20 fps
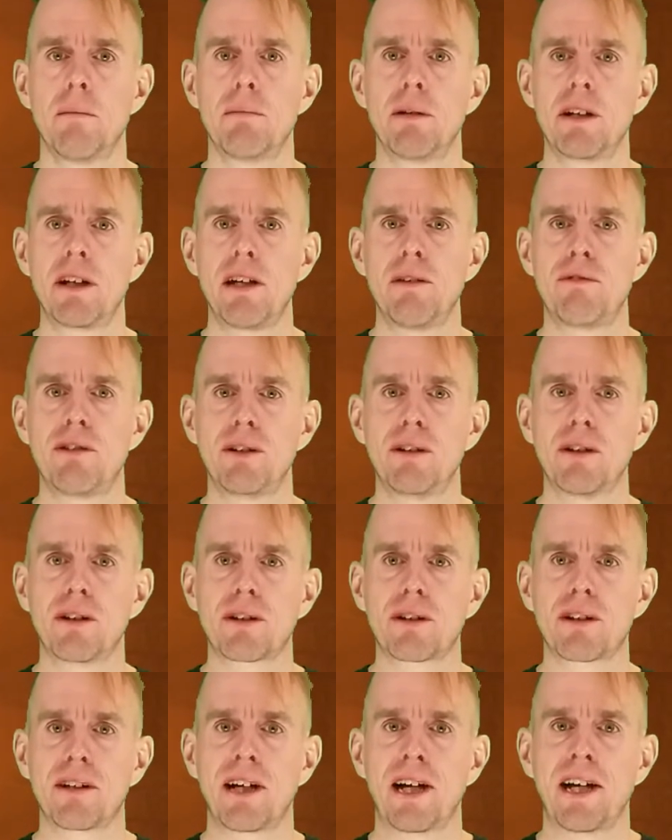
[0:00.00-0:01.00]
but if you
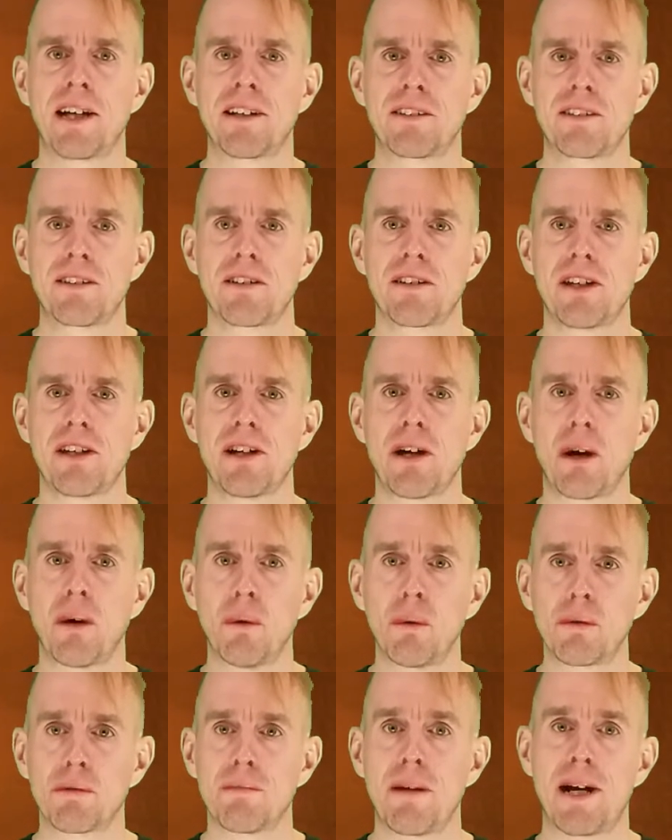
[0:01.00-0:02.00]
look at the
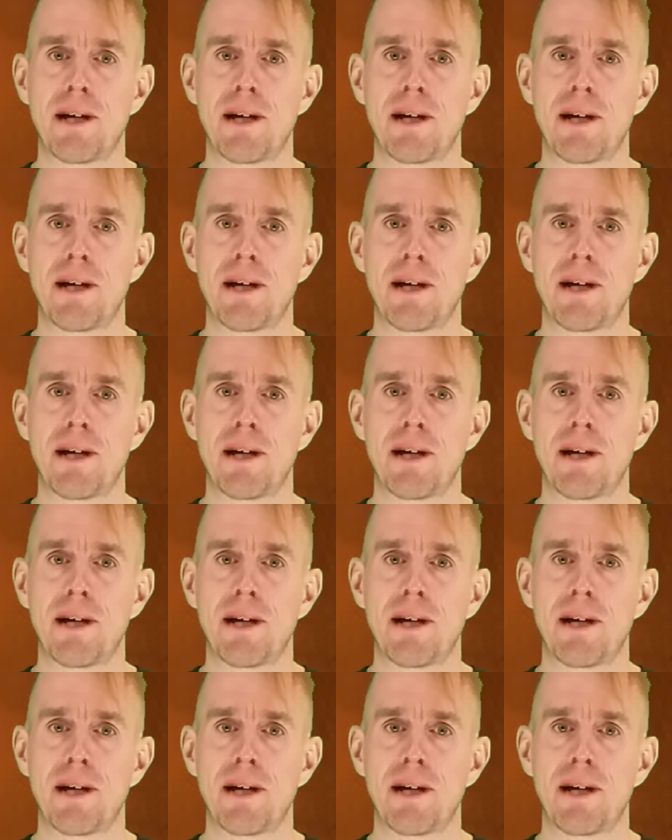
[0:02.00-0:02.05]
old